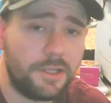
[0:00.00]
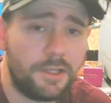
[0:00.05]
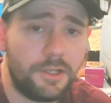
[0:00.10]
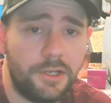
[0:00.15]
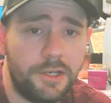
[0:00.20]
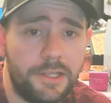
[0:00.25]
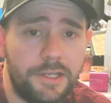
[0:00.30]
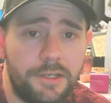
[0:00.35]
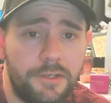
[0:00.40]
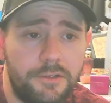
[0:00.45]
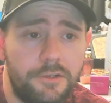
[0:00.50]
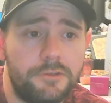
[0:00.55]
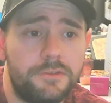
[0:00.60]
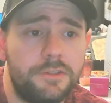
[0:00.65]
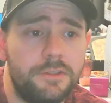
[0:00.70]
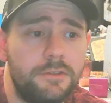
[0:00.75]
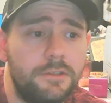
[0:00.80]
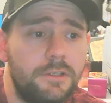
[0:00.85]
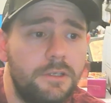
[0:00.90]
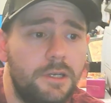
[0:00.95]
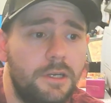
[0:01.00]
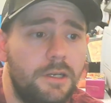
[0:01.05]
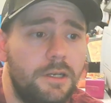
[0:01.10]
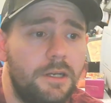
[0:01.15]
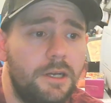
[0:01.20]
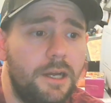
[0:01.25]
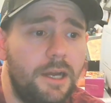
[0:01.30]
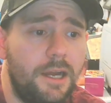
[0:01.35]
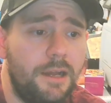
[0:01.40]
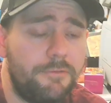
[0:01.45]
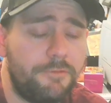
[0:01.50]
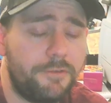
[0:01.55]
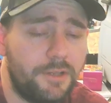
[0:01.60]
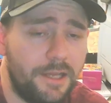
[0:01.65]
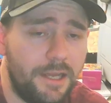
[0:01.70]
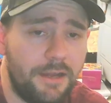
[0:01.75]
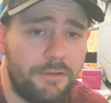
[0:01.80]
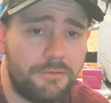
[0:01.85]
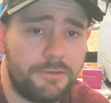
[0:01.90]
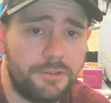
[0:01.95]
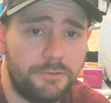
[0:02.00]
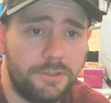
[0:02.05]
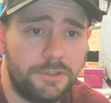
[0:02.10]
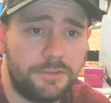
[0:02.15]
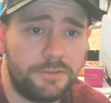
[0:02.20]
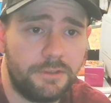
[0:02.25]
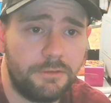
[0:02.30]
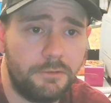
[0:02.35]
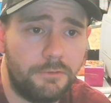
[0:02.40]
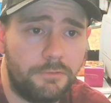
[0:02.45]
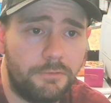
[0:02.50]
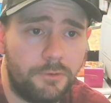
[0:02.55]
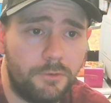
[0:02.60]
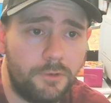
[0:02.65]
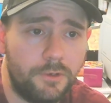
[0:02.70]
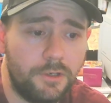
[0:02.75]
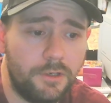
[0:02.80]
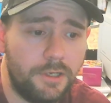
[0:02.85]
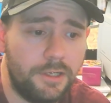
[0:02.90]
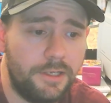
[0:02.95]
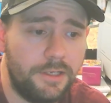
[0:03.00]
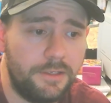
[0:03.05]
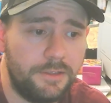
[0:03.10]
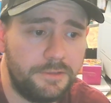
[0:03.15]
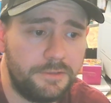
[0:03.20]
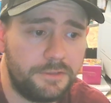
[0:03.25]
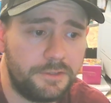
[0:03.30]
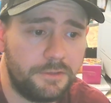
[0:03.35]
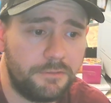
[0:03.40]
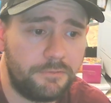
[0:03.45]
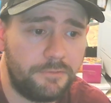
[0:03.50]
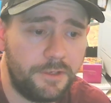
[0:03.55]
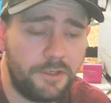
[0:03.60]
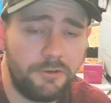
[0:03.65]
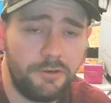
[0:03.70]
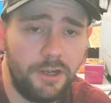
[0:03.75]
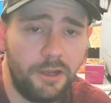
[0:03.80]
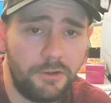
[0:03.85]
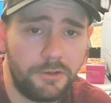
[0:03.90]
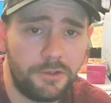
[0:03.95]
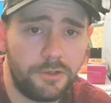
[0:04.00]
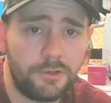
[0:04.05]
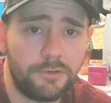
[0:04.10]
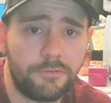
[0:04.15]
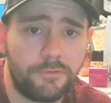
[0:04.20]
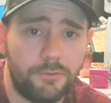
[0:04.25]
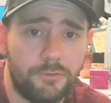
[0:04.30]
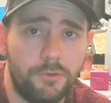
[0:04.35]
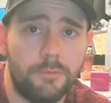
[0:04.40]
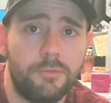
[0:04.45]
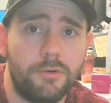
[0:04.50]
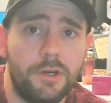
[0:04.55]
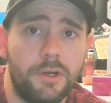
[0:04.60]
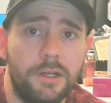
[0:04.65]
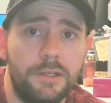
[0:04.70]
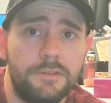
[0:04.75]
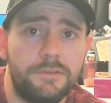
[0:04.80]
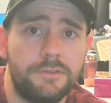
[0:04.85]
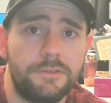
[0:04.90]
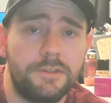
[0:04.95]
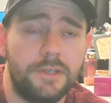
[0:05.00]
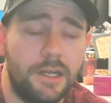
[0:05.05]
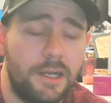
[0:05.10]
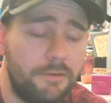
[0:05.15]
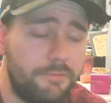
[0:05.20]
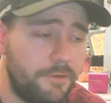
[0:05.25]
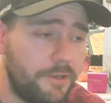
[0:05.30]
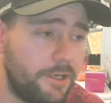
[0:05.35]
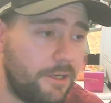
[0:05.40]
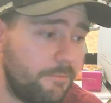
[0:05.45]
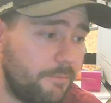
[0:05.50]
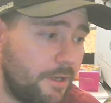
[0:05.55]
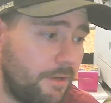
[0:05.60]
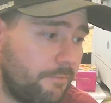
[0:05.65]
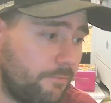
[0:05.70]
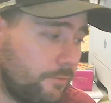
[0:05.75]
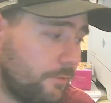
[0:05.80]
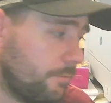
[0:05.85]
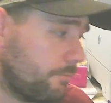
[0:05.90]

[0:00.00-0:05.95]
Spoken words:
that you need to do too, I feel like after you reach level 4, is figure out your floor price. I figured out my floor